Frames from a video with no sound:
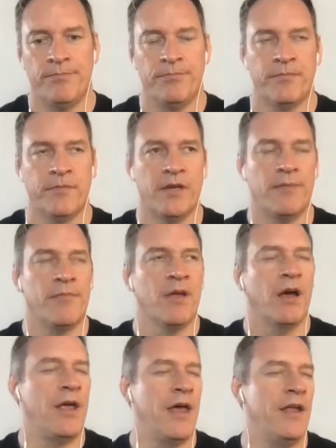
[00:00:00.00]
yeah,
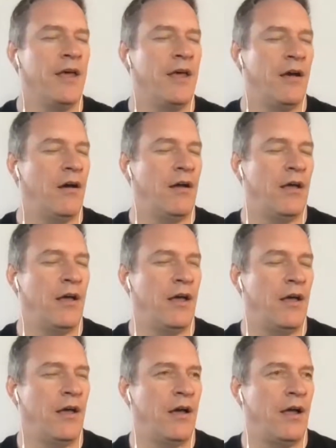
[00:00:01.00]
I, I,
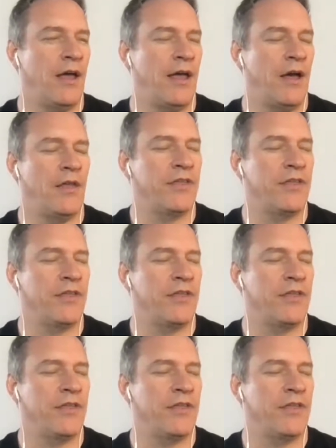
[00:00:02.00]
I, think